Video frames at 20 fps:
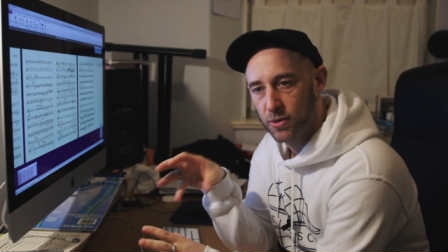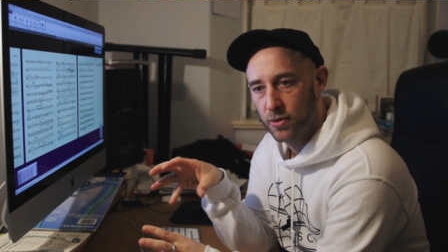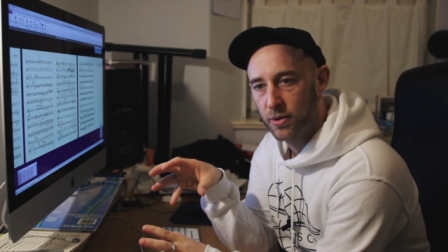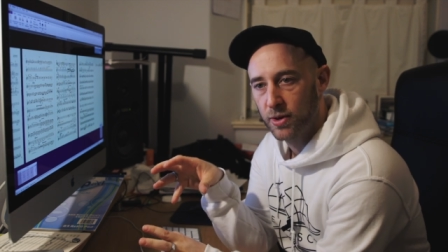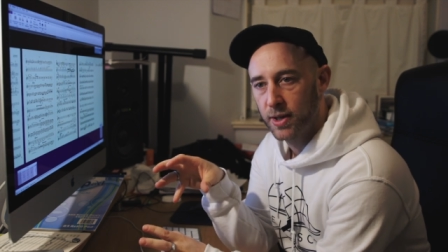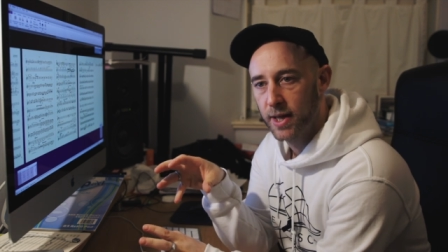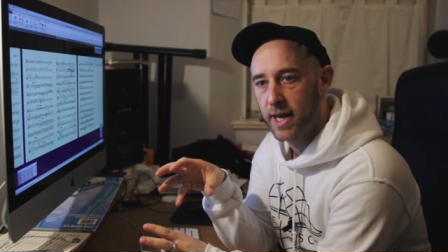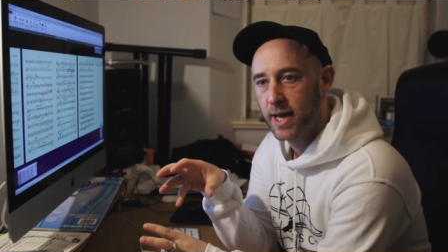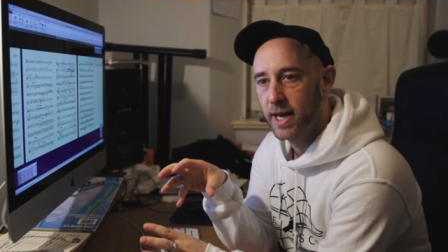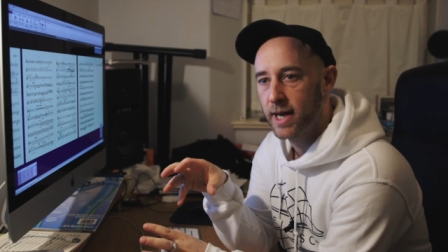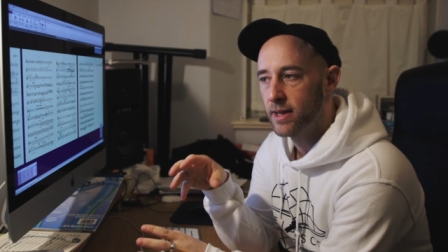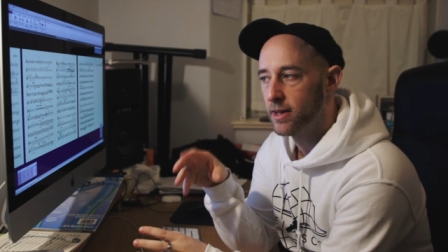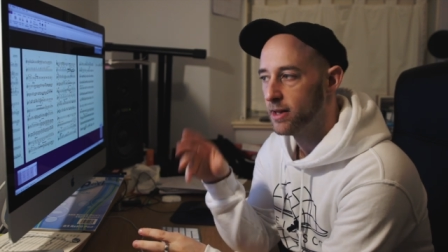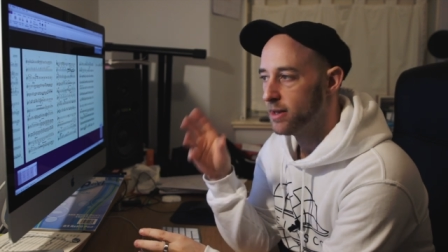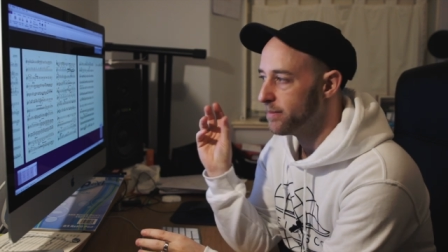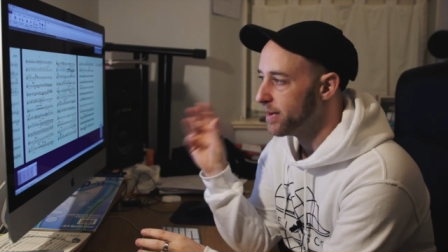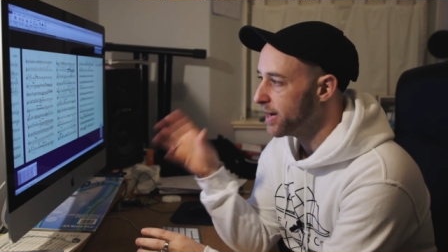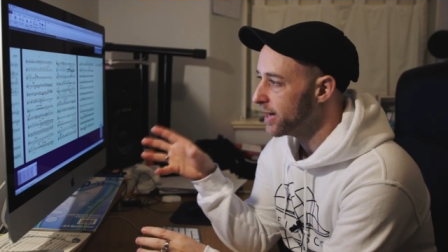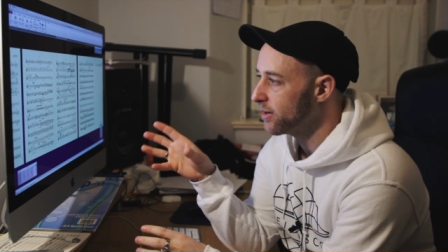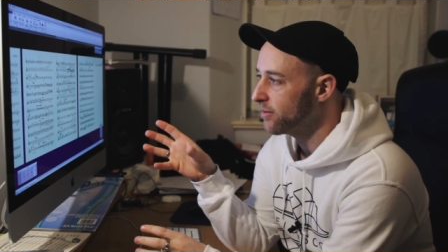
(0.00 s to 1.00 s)
are all there,
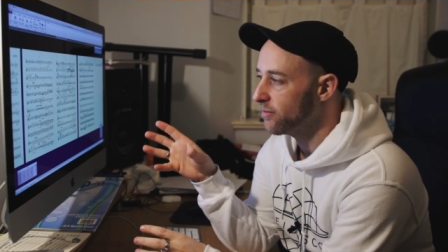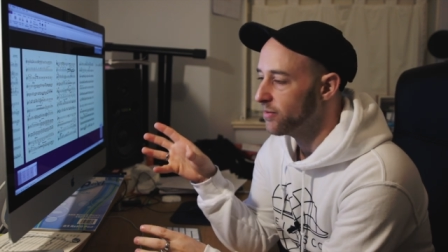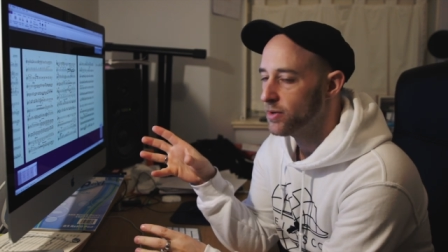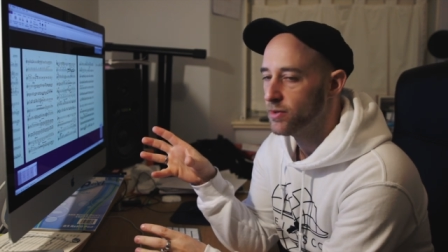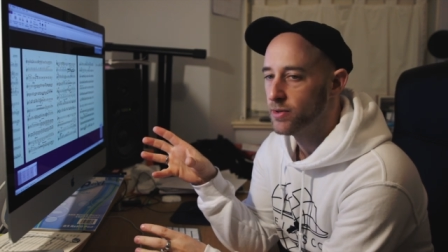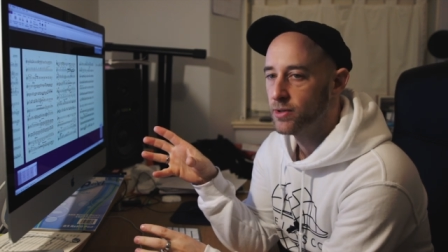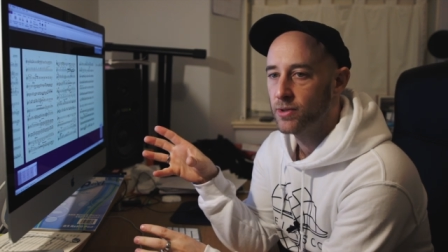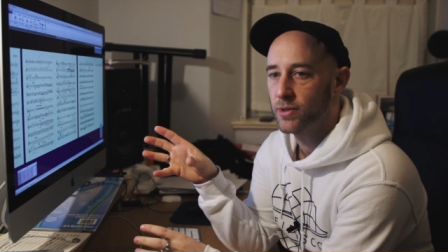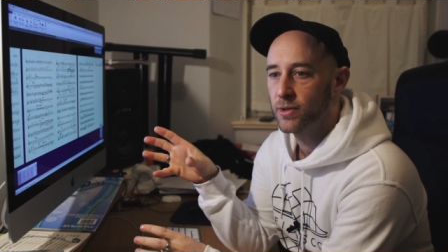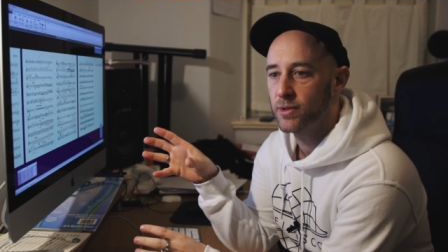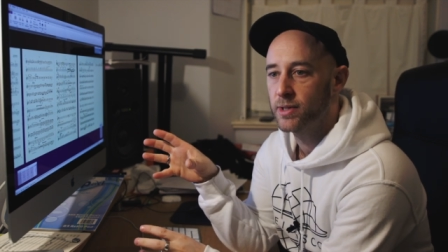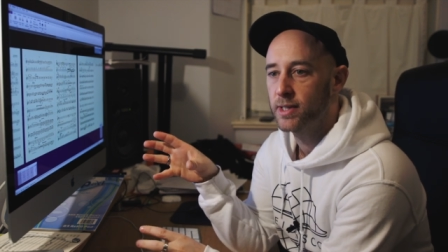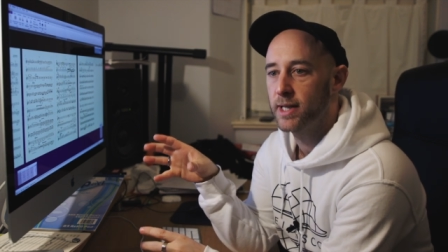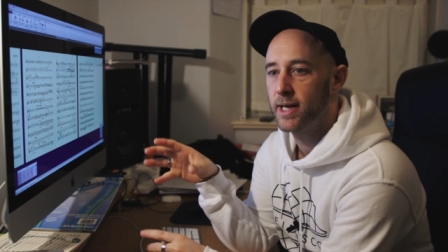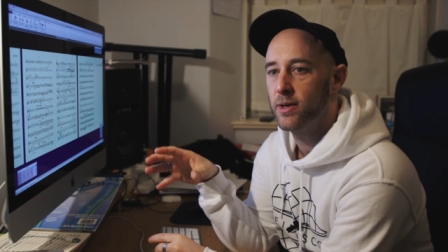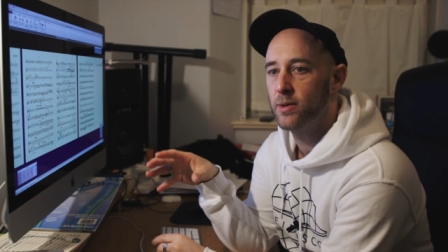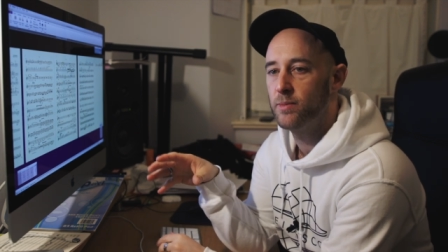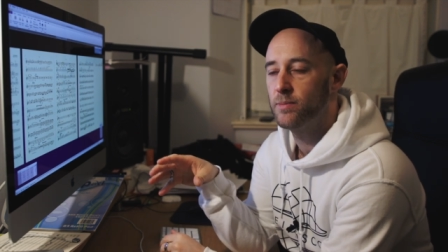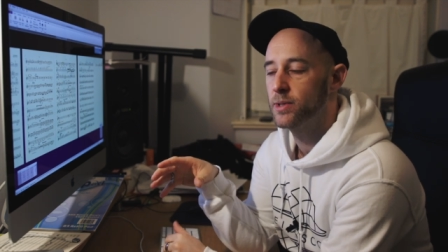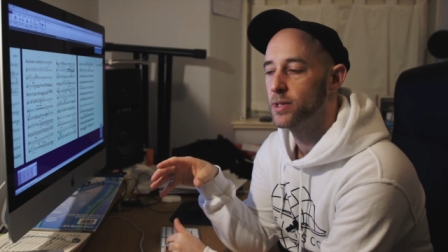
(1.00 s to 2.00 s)
that the microphones are all
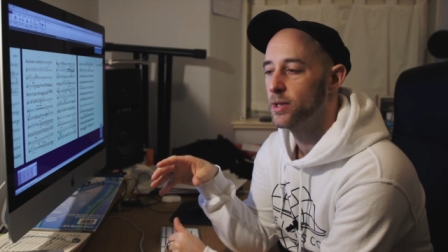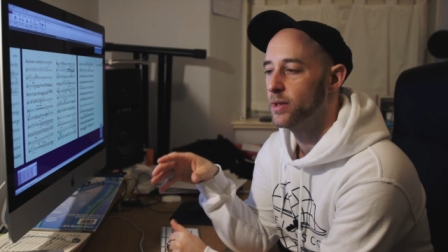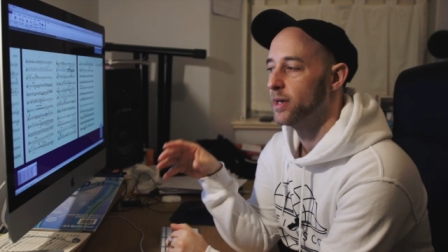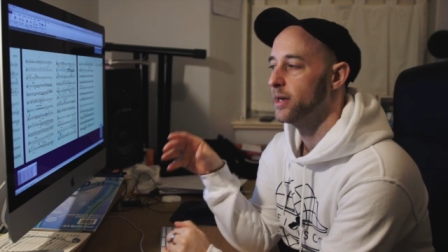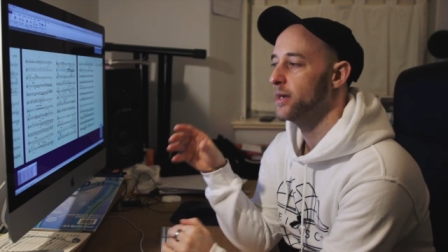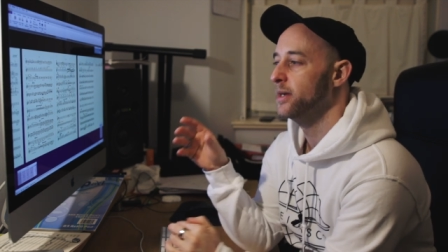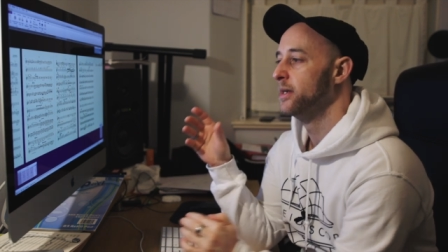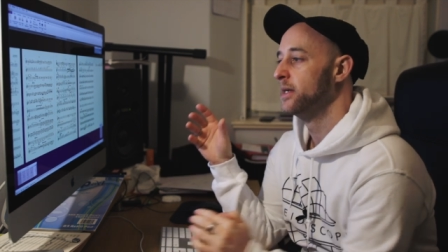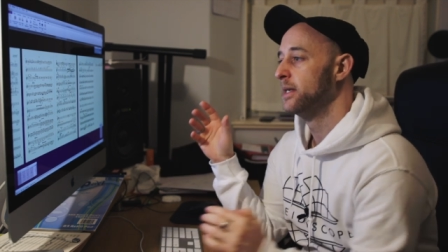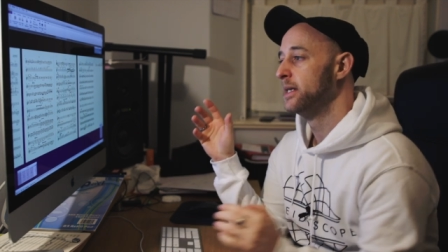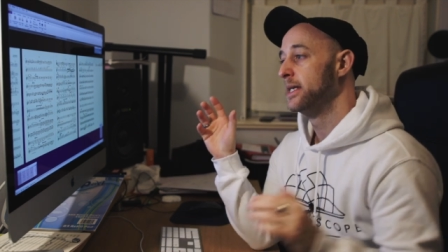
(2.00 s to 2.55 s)
set up, so that